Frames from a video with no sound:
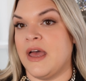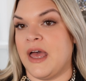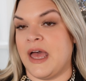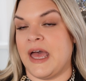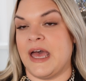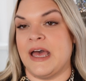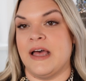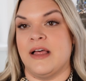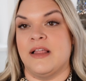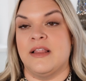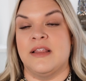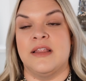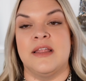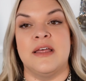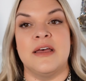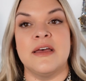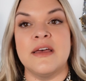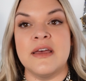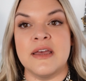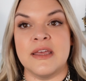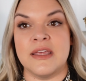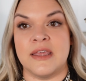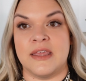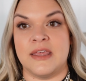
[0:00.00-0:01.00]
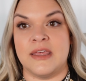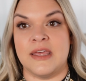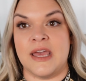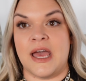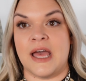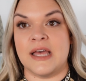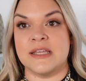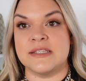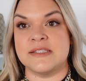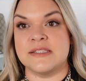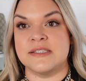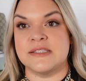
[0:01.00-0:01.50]
hell
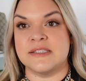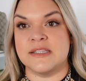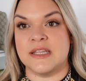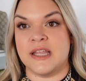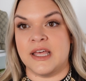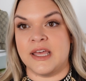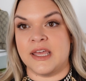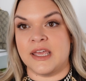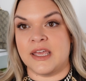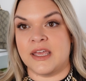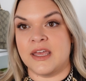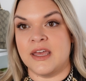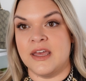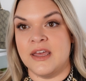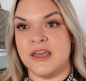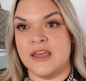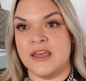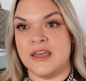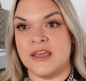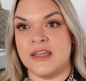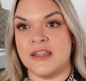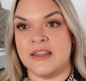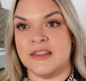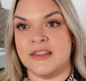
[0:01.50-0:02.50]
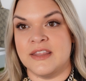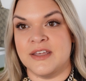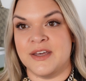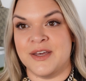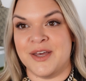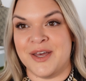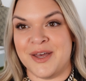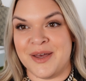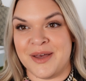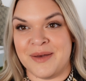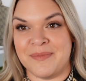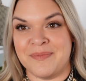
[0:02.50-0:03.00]
yes. Like
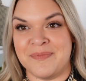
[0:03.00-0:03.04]
the,